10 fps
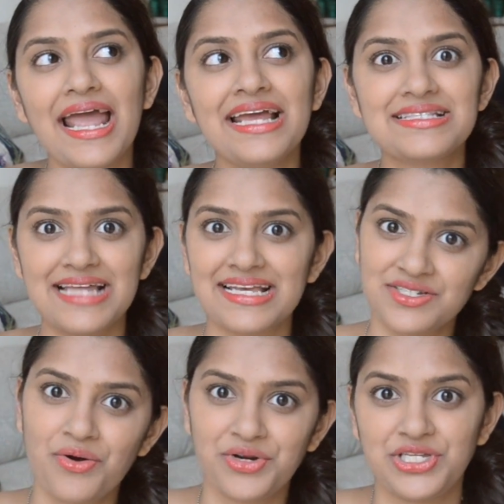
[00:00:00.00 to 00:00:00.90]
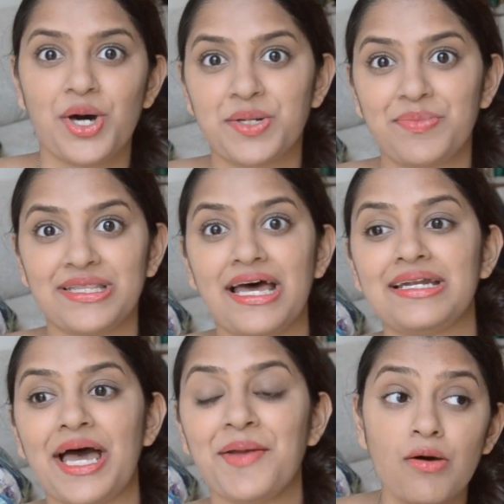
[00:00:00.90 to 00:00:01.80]
it's nice to go to Europe at
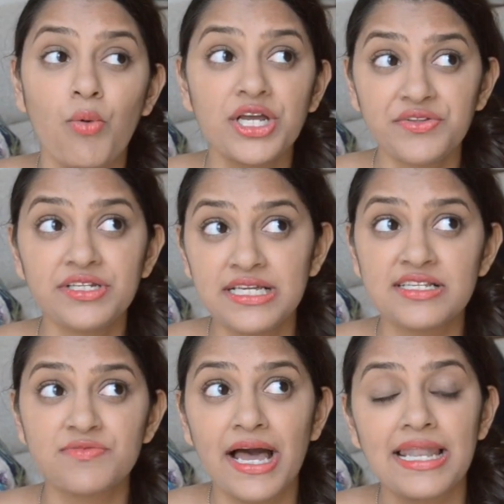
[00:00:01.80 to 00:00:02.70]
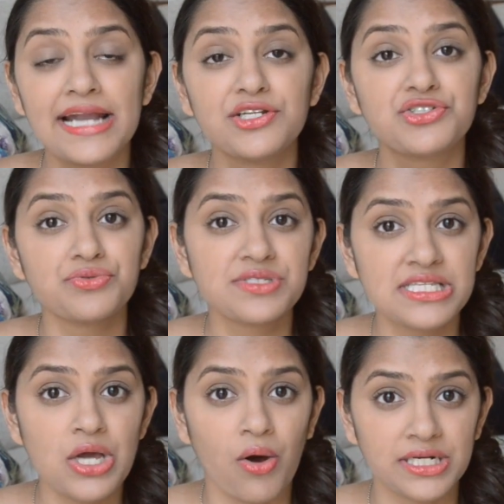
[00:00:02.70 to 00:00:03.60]
that time. One of the reasons why I like to choose
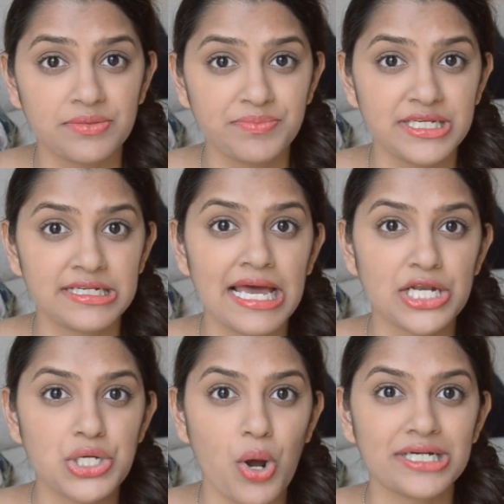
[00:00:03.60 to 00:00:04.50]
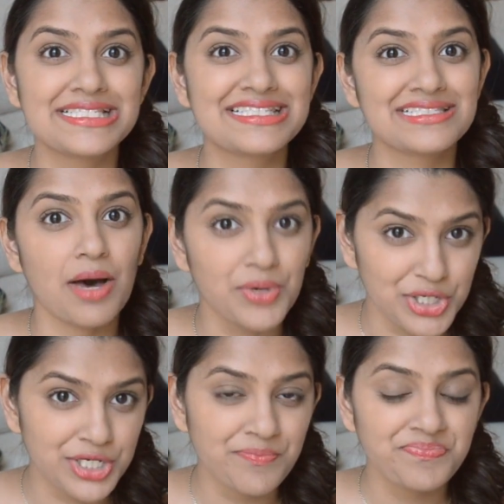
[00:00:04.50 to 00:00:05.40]
the autumn period and not
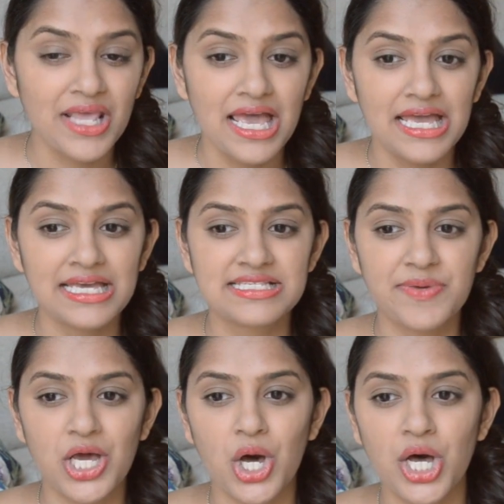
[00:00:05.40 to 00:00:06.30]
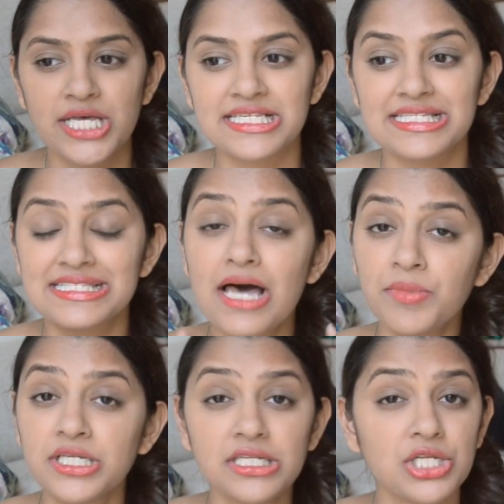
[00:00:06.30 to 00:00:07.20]
summer is because
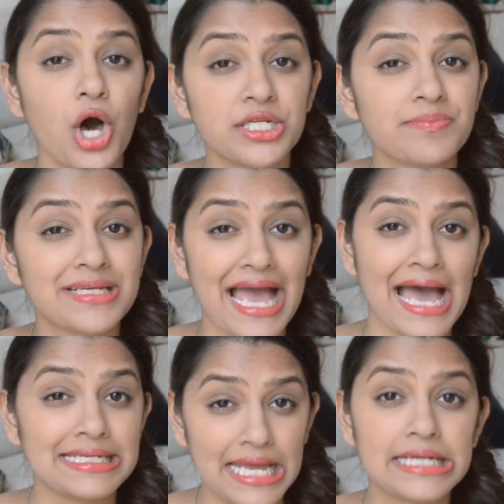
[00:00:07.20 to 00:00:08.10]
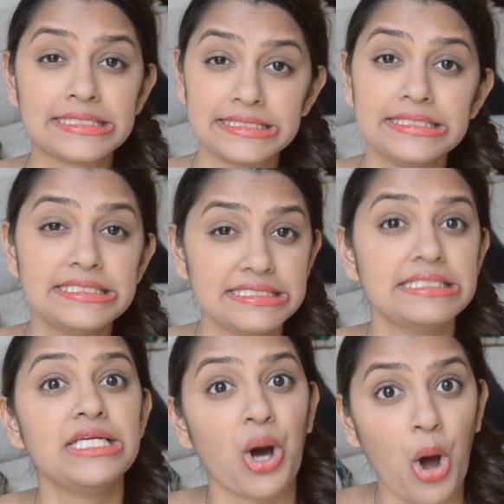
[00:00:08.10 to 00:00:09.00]
summer in Europe can get really,
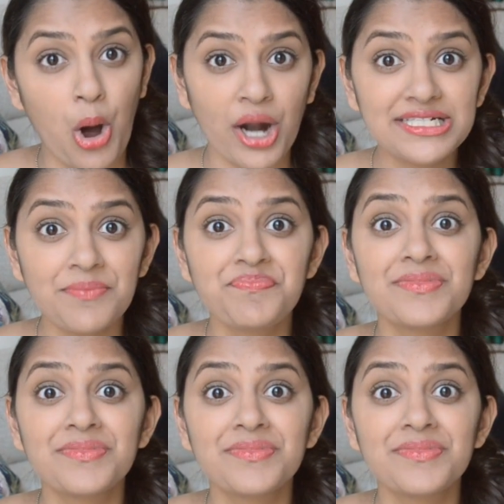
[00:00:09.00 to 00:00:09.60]
really hot.